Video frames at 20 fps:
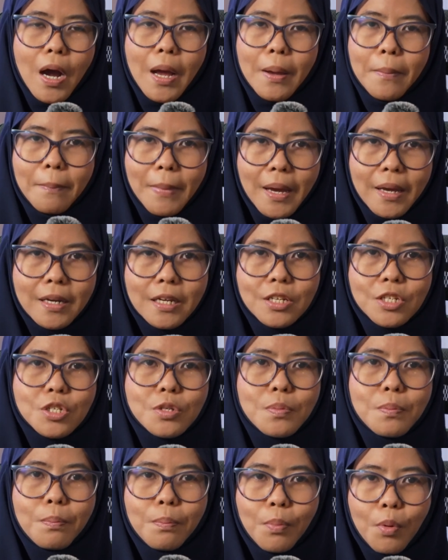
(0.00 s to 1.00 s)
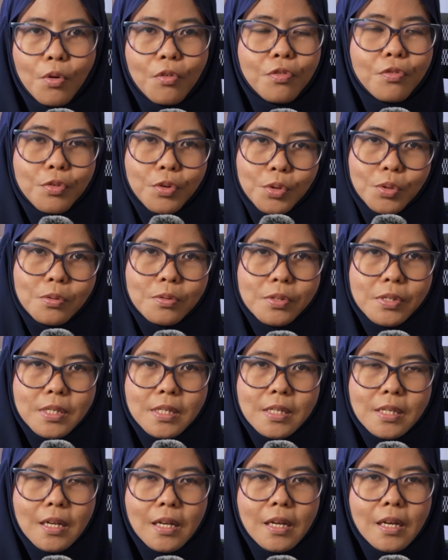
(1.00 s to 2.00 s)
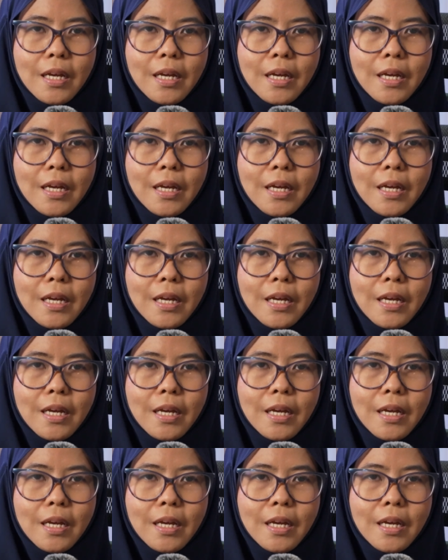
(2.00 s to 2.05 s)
I manage both roles.